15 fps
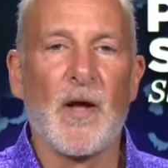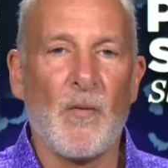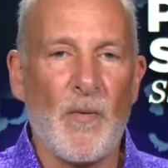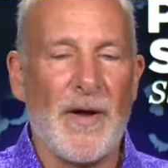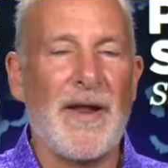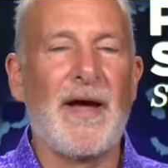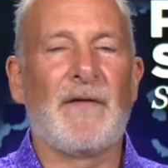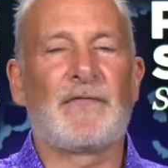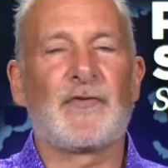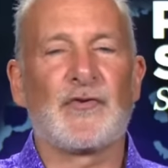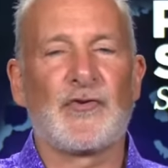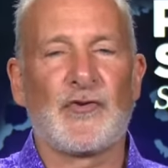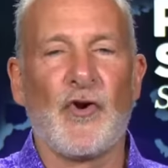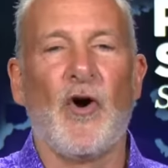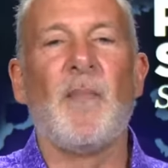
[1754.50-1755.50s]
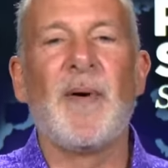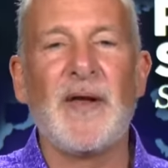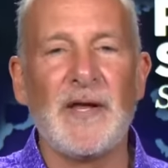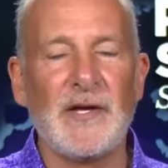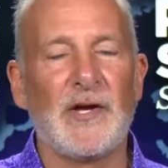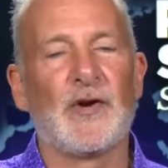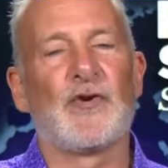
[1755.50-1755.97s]
when after so
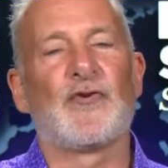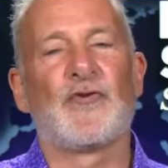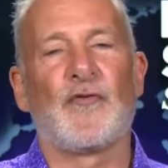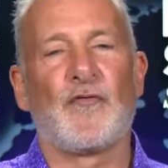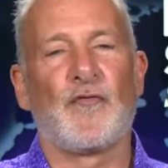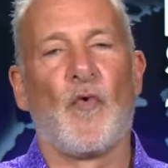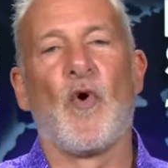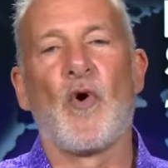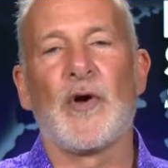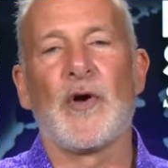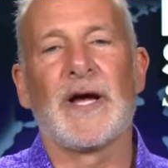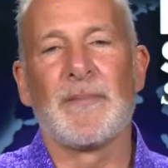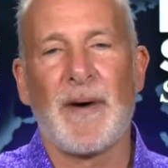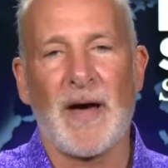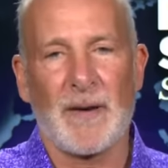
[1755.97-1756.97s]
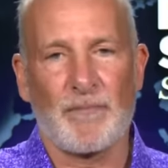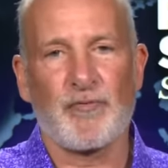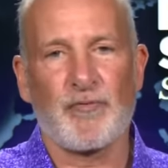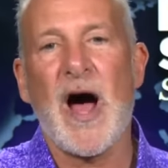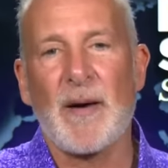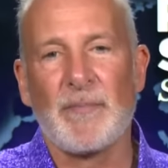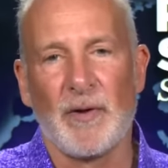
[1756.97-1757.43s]
many years of warning about a
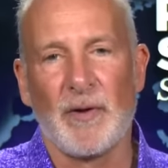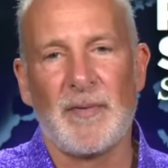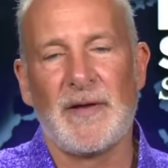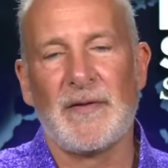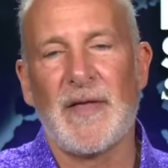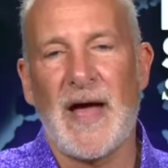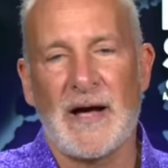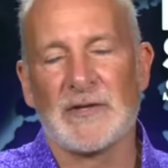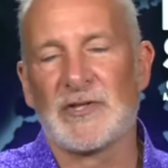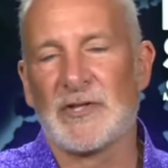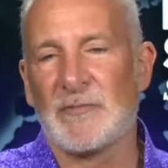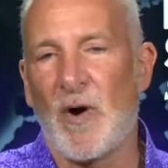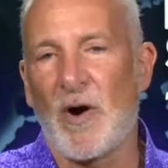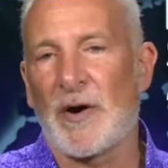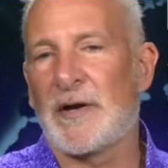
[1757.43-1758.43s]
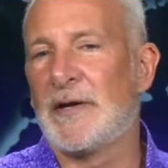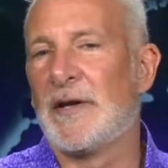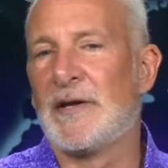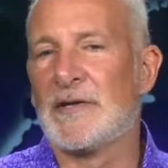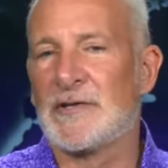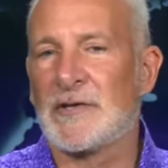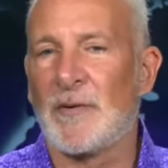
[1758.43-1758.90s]
problem in the housing market
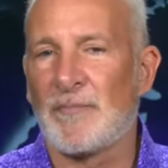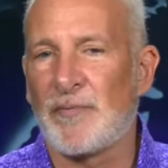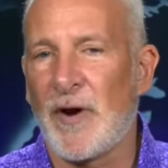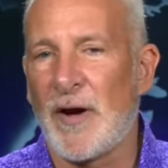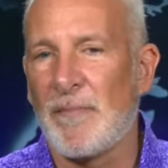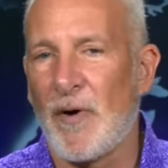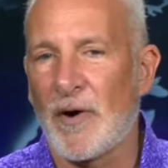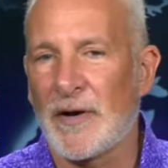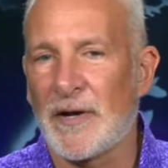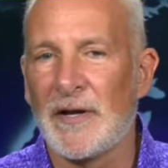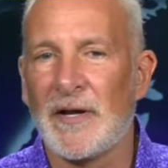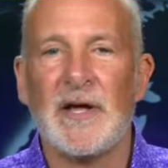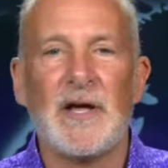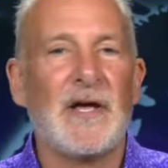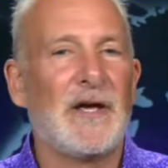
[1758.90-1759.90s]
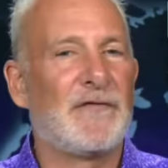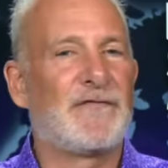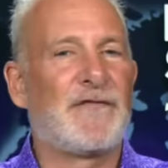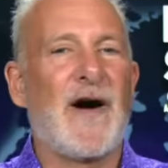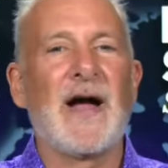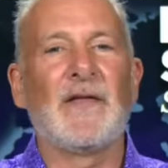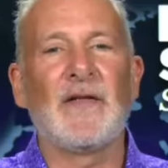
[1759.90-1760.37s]
and the subprime market, it
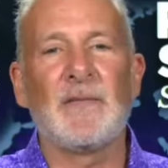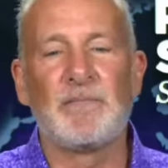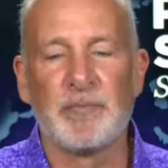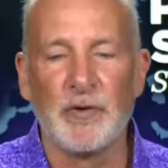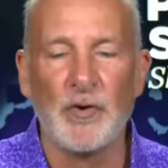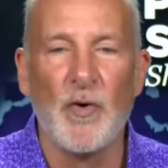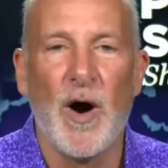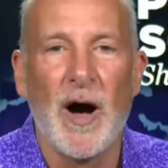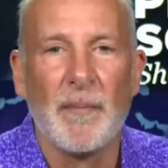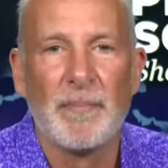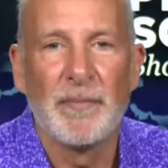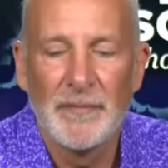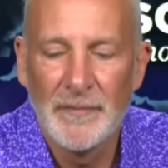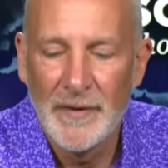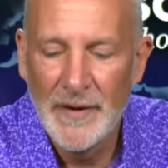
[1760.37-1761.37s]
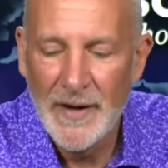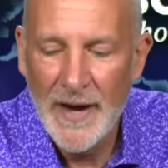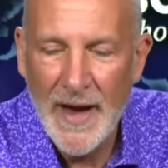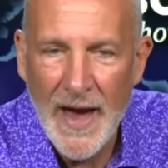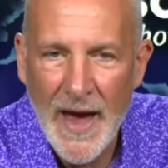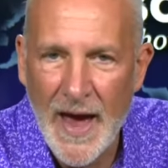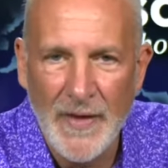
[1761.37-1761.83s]
finally blew up
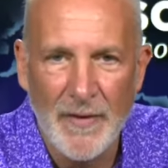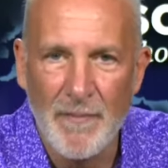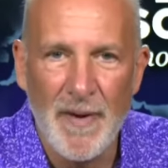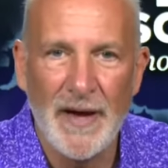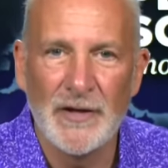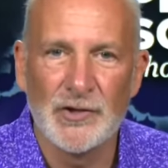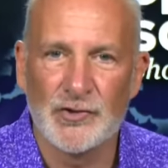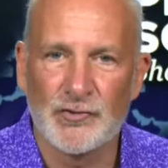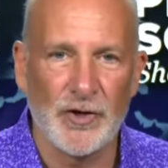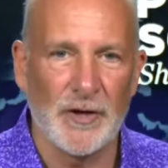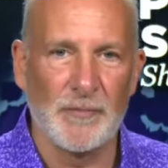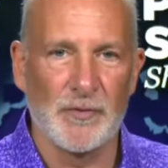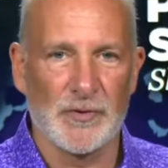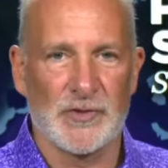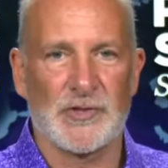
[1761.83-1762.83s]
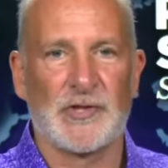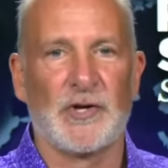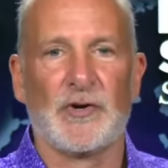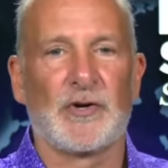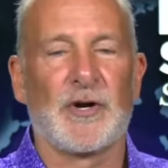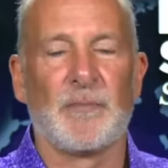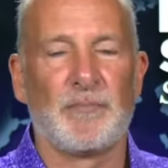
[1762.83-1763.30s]
and the mainstream were
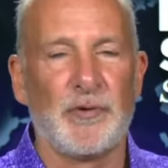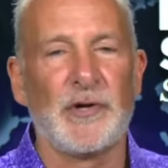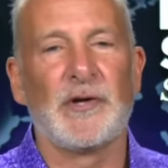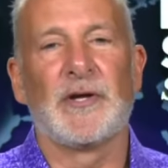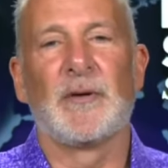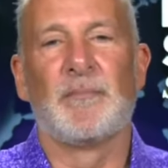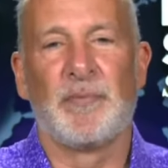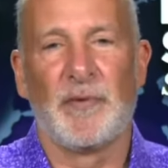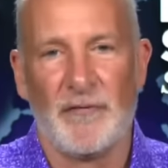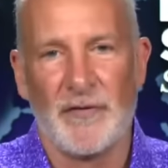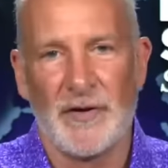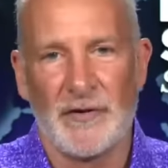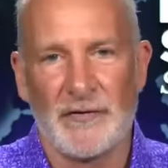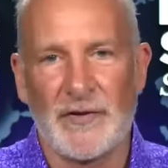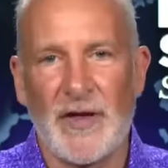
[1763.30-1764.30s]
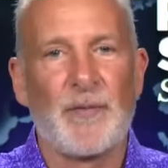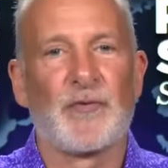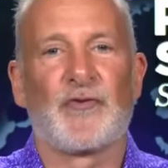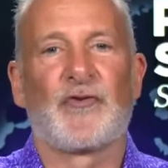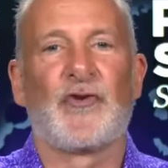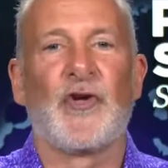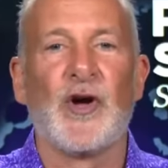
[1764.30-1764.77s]
still completely oblivious. They
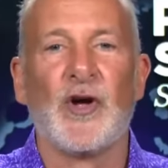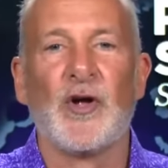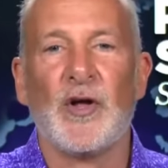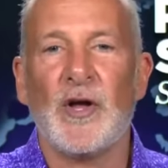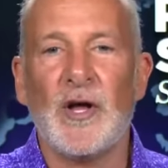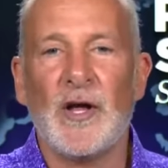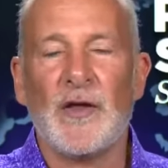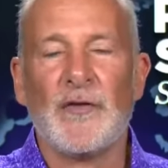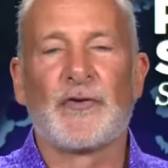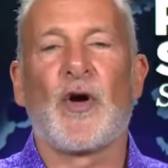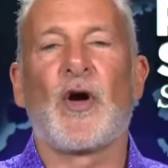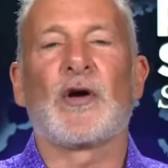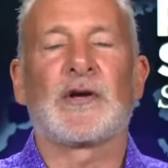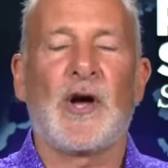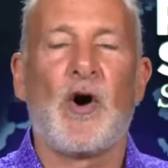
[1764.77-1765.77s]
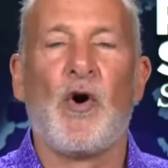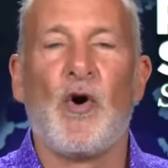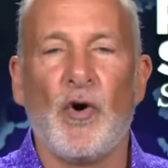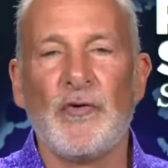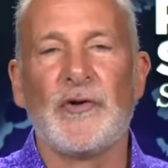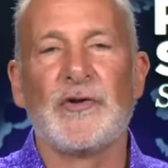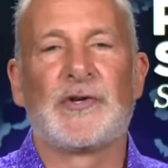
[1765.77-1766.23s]
were still t-
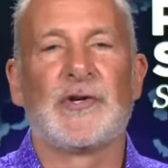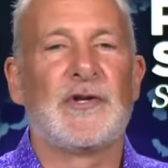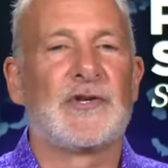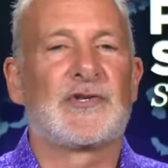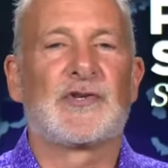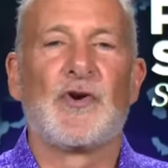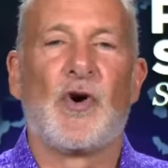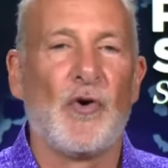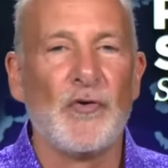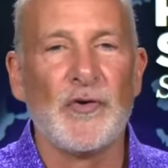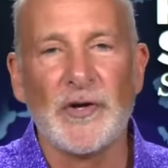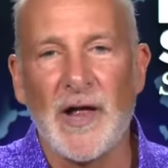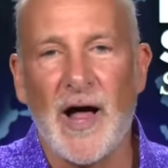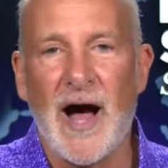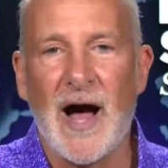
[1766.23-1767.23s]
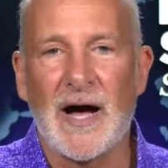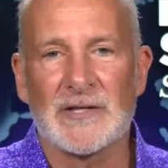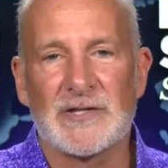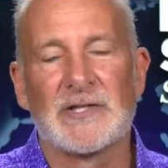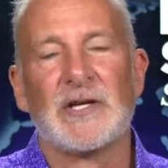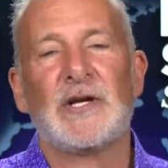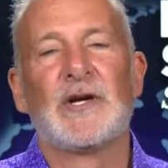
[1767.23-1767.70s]
holding to this
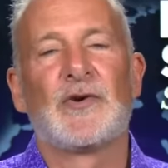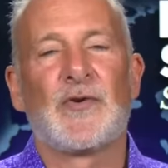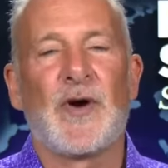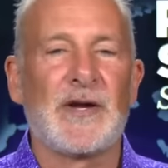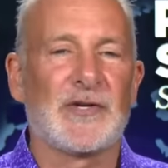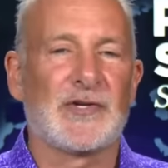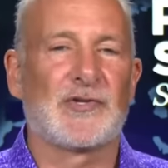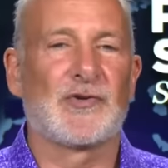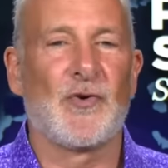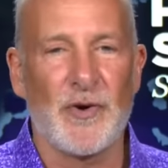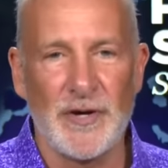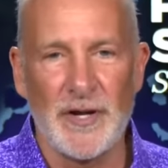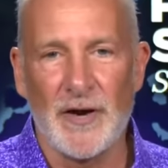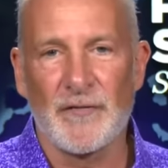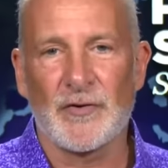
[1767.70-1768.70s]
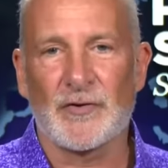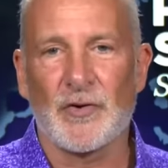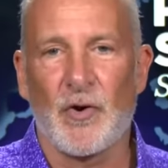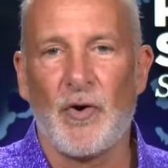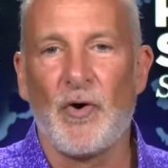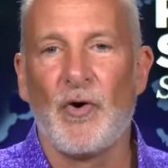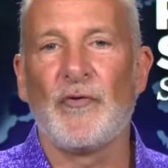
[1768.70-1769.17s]
Goldilocks, greatest story never
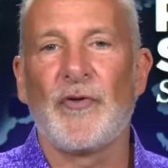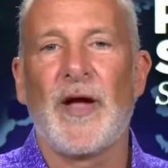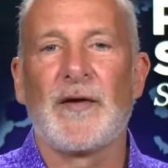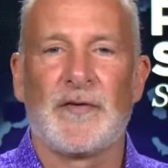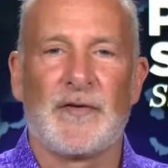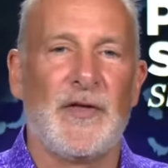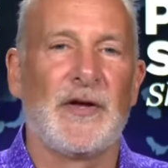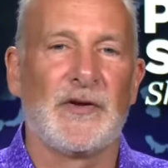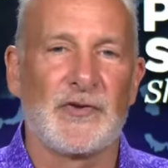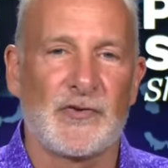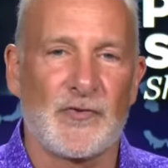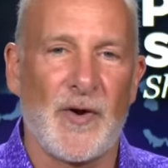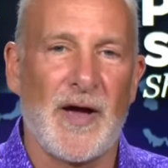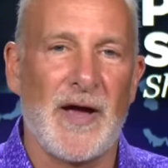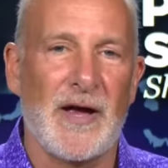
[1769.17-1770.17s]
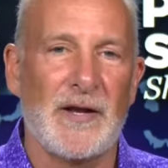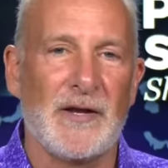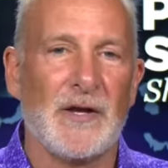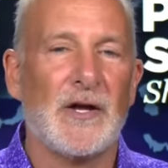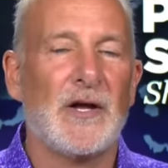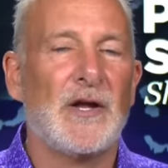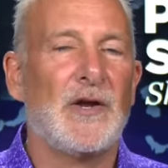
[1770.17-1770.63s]
told. Everything is great,
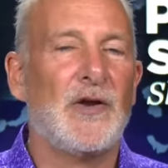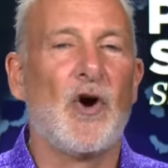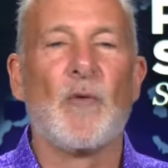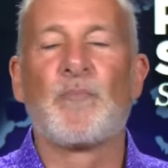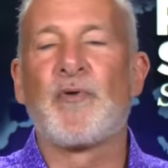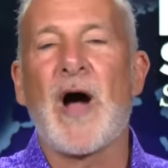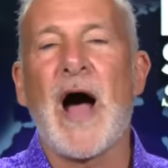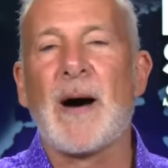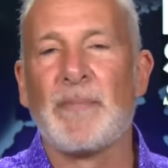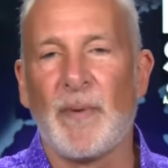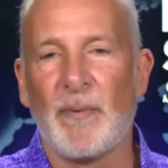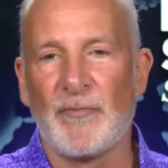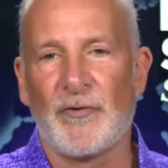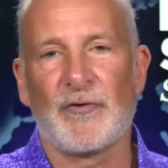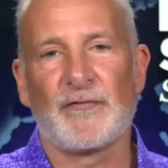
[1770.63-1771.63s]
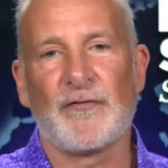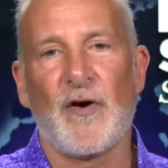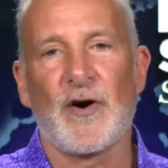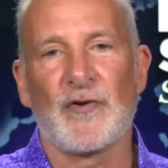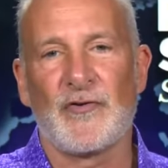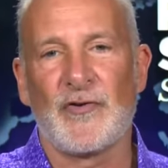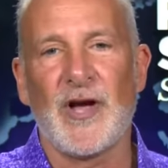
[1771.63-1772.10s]
no problems as
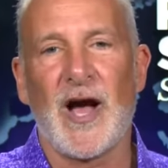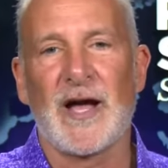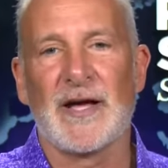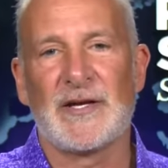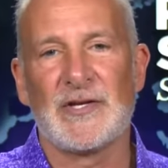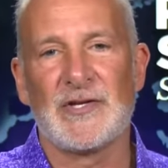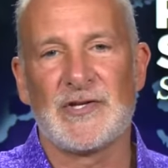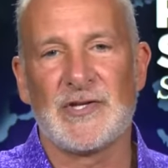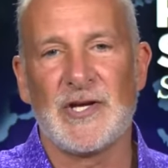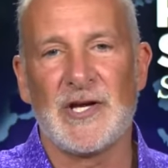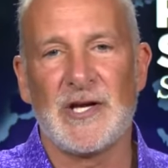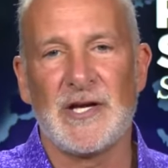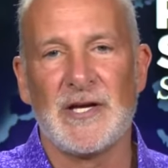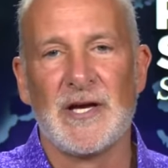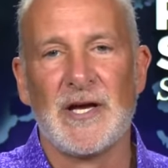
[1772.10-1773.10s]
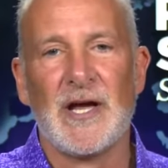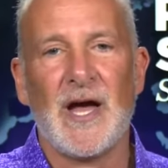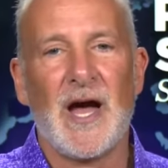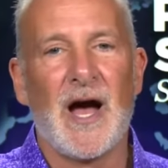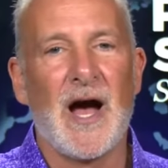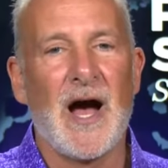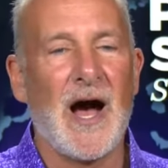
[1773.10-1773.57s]
far as the eye can see.
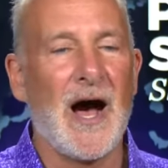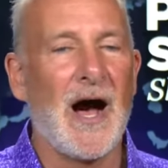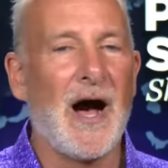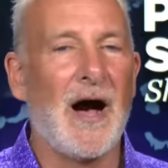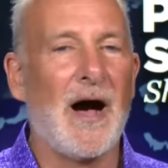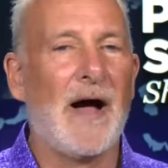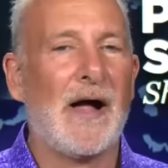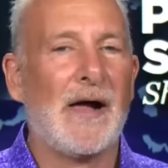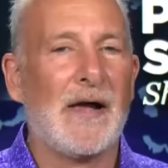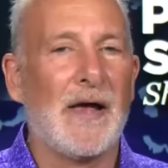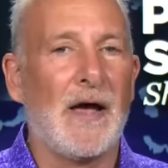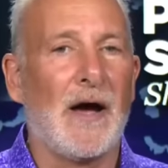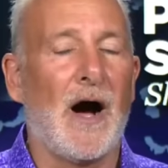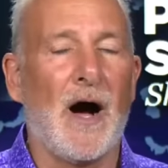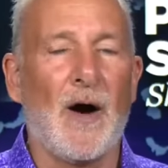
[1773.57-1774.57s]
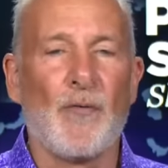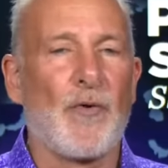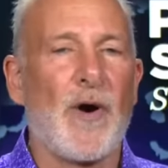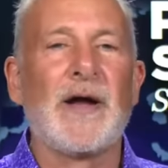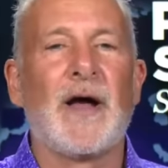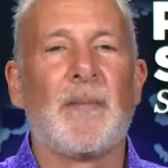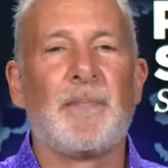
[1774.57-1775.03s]
Uh,
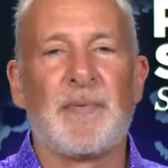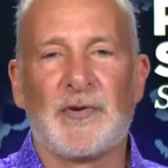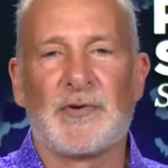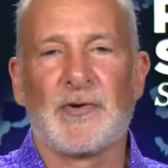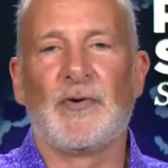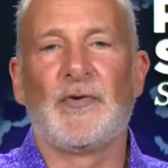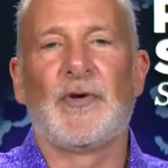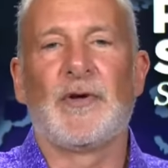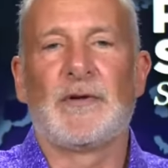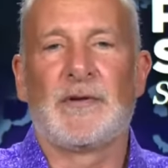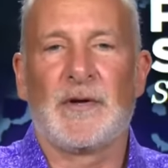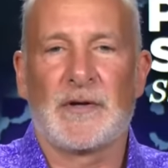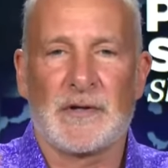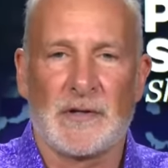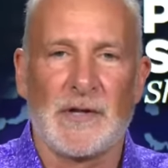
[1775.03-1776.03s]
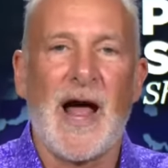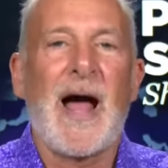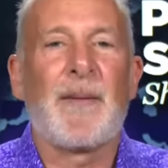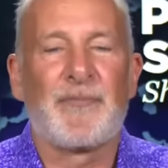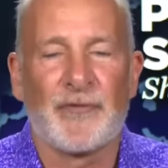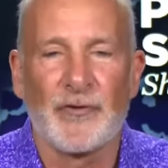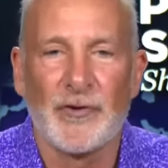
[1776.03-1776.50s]
right up until the, the
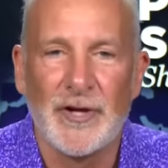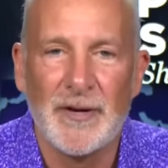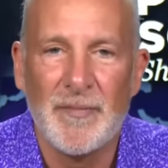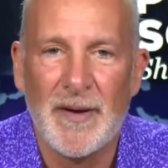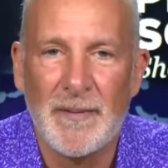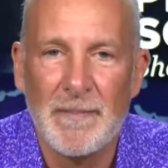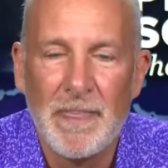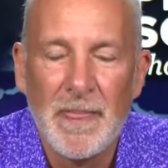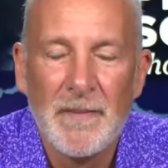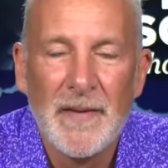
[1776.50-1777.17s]
collapse of Lehman.